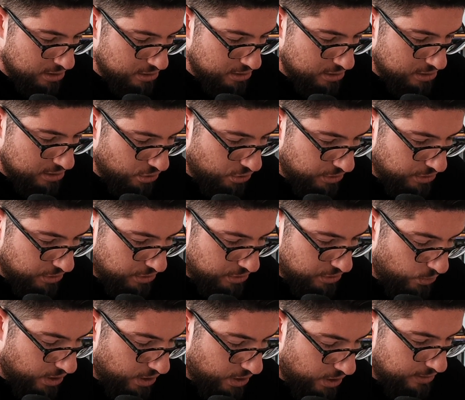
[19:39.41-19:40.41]
So this
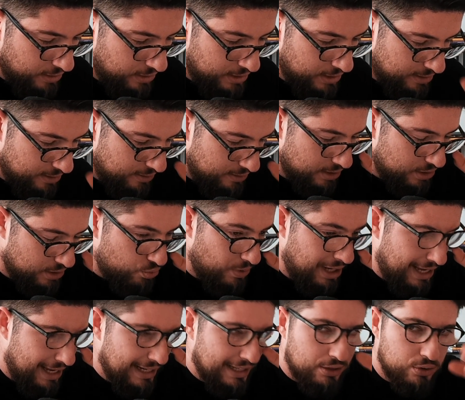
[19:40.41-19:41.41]
one, it's
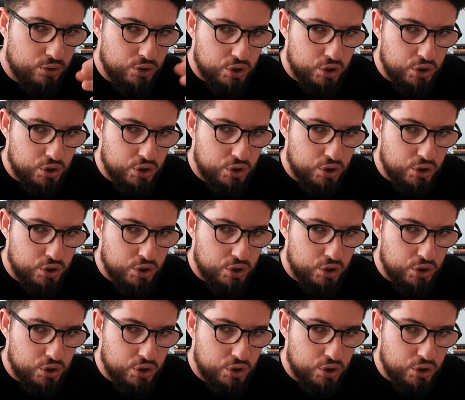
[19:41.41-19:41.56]
related to